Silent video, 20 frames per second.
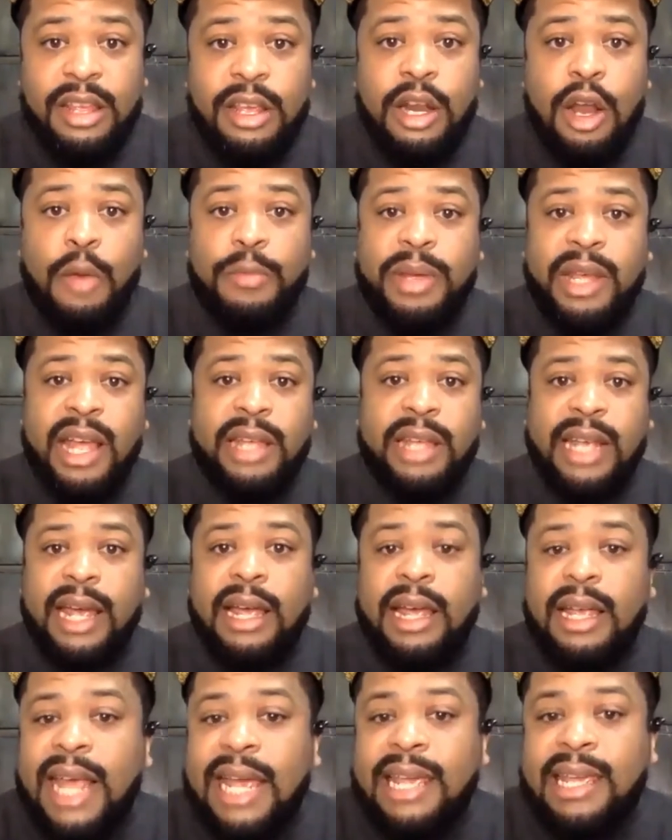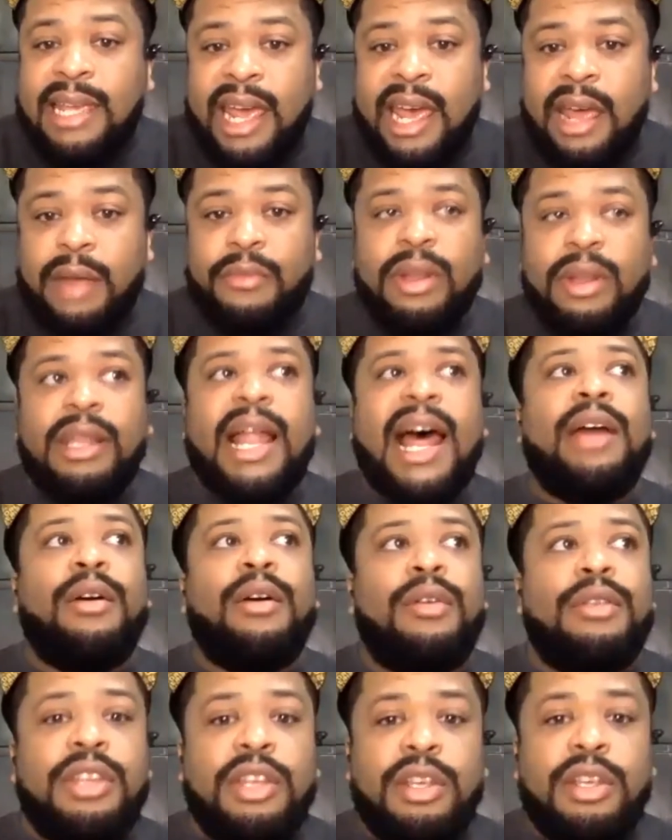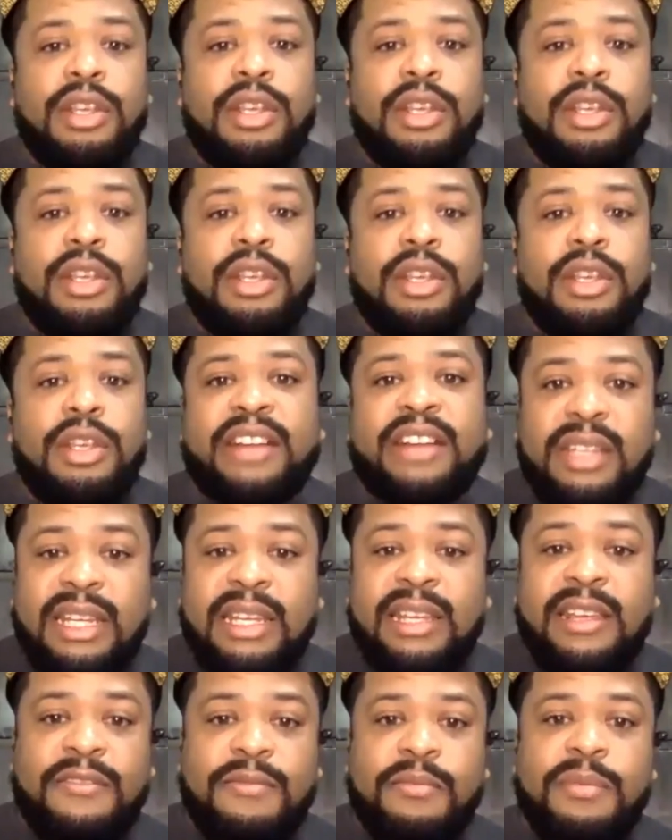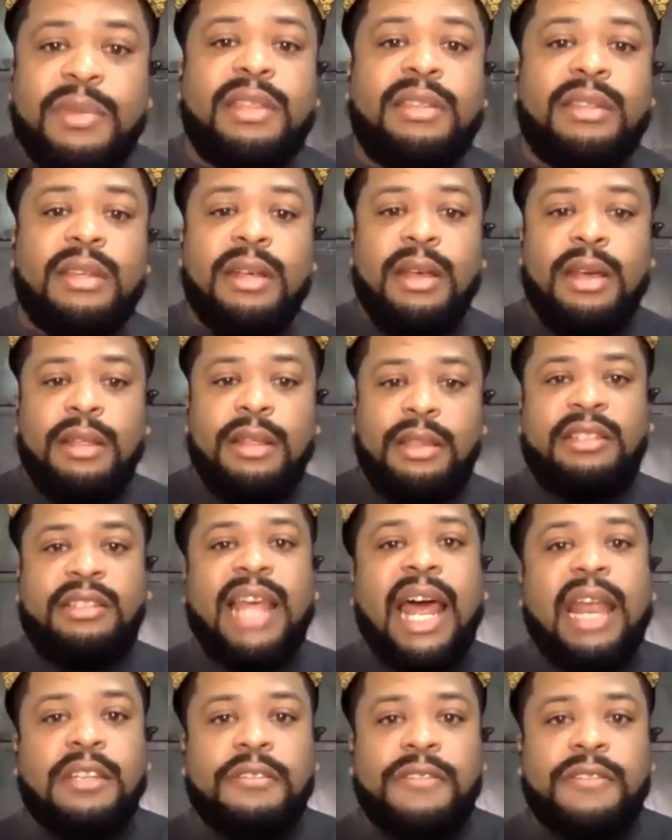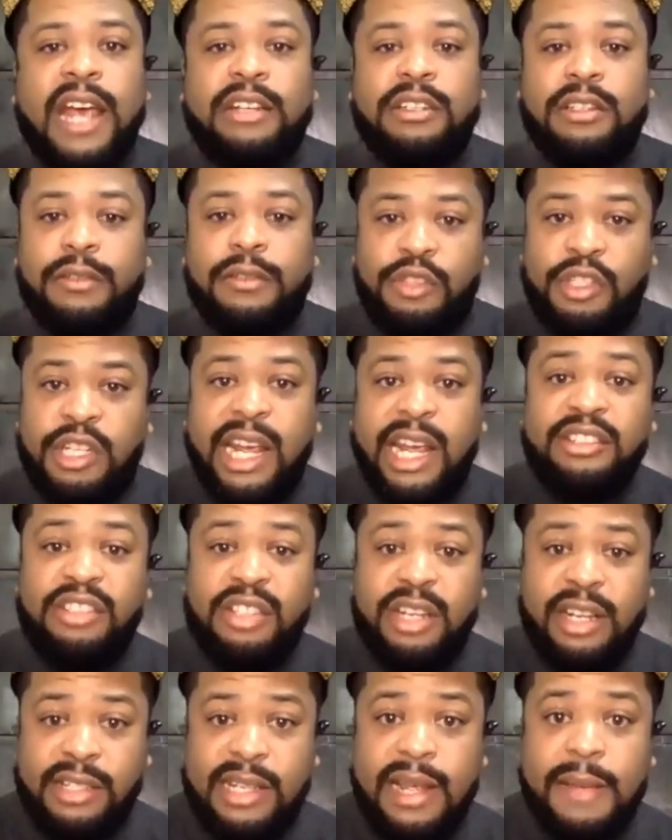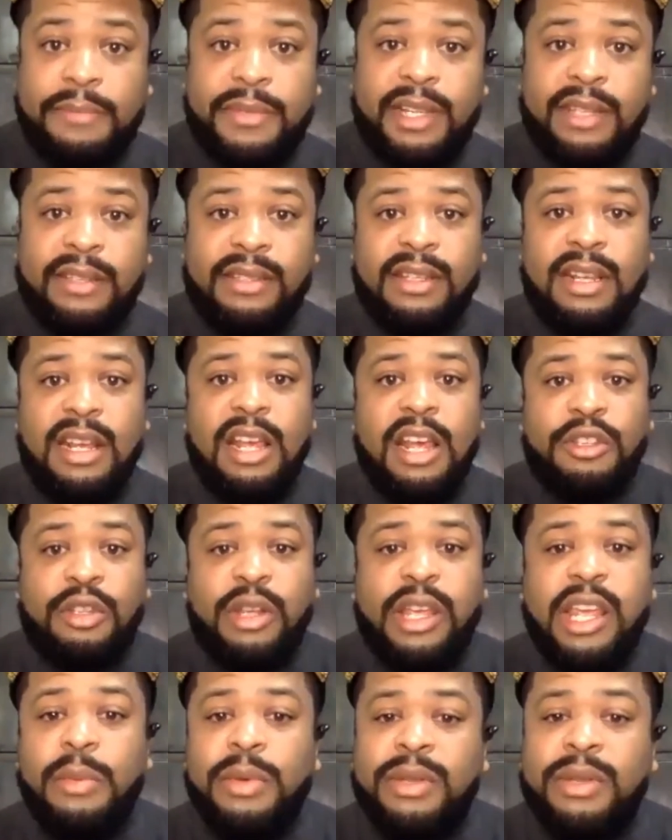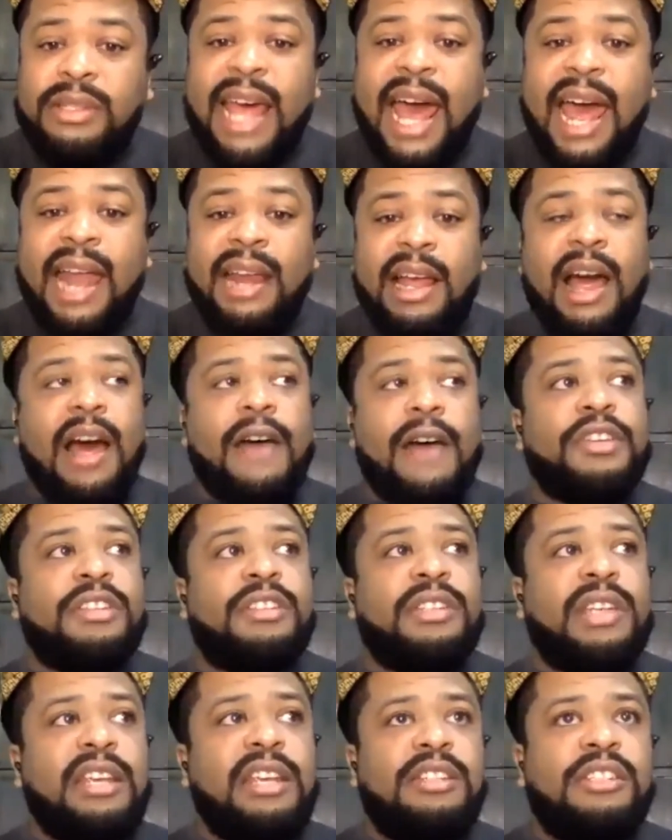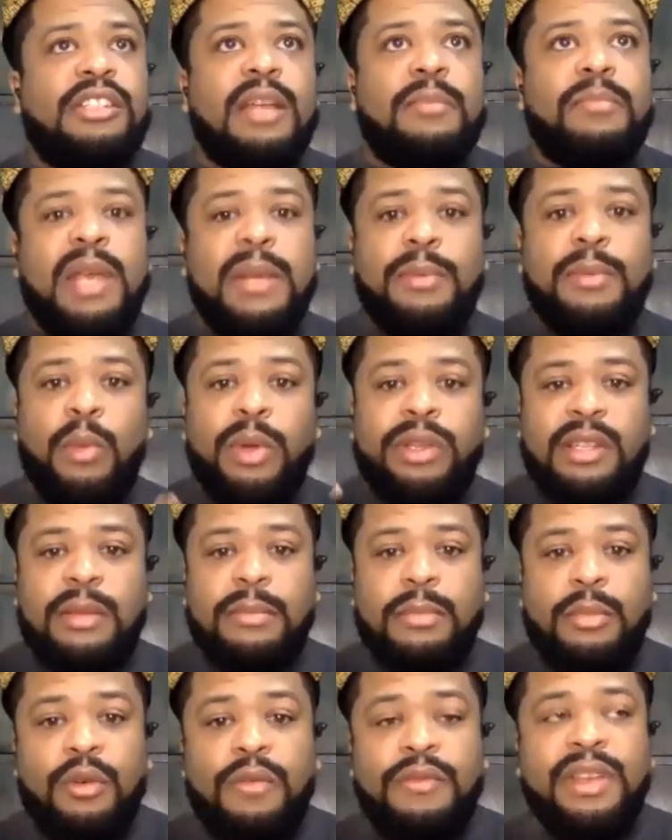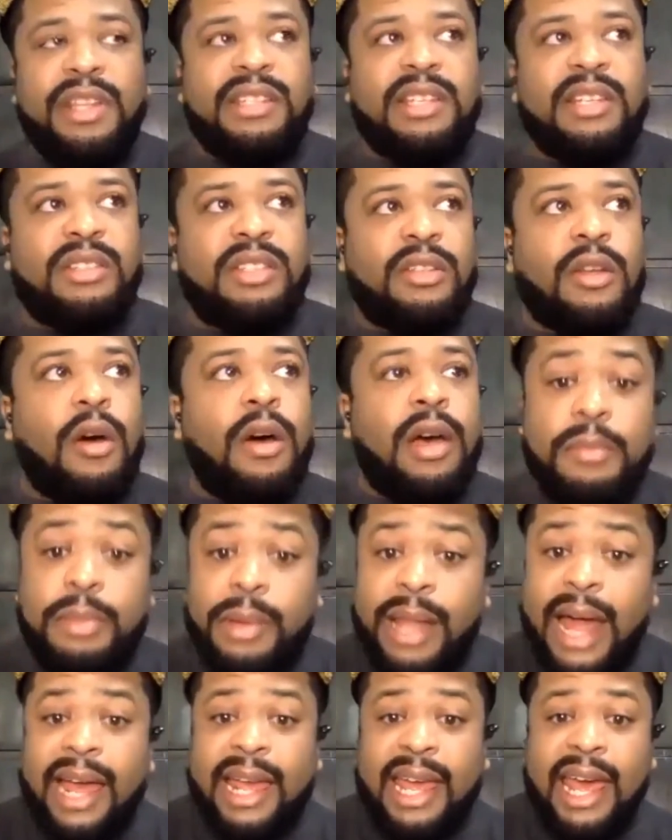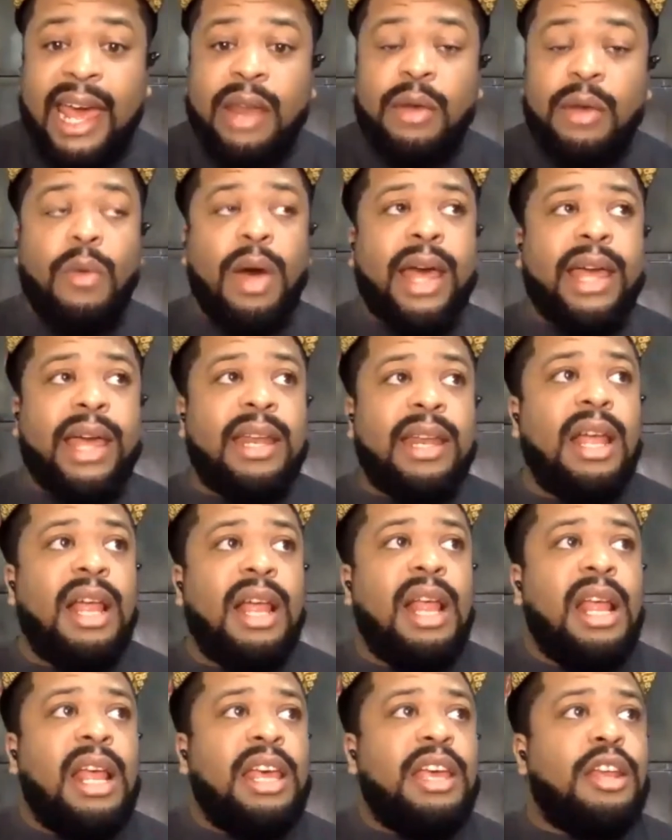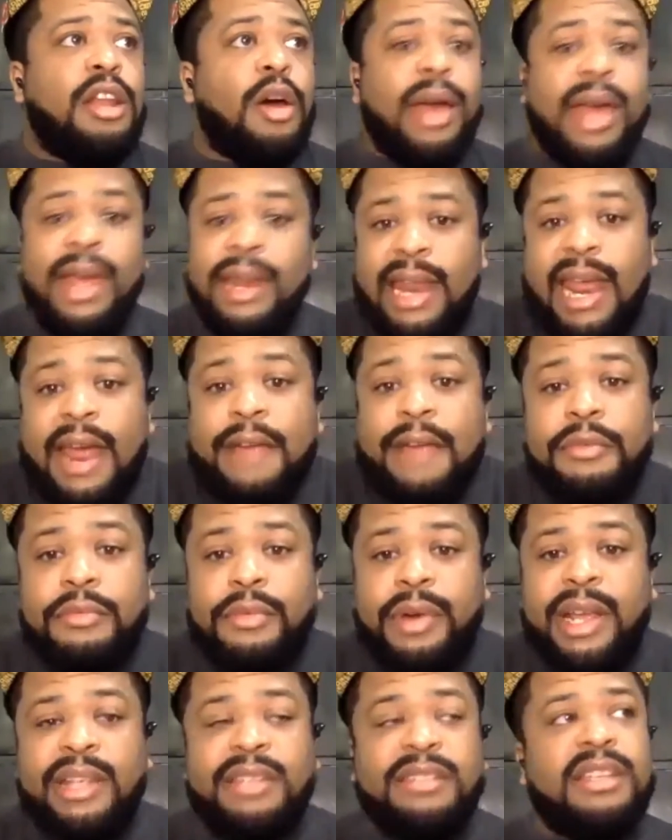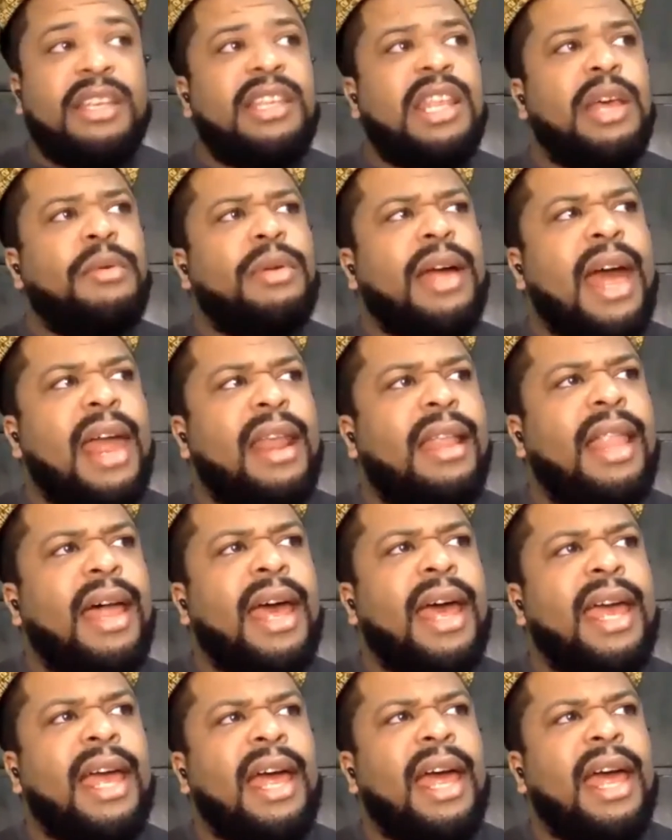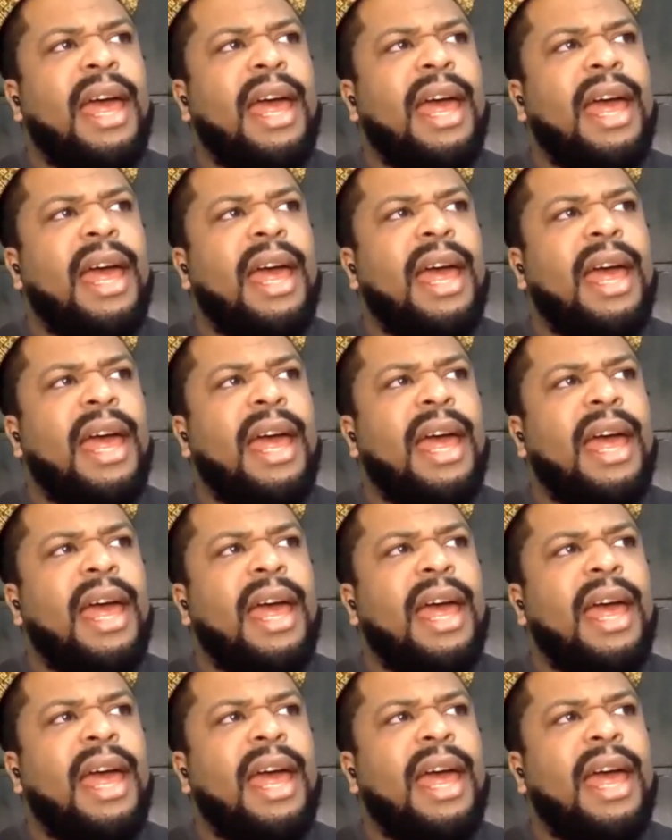because I can't rely on you to actually give me the satisfaction of change and acceptance. So it was that conversation, and people went to the movies and saw it, black and white, in every race. Right. And they were kind of like,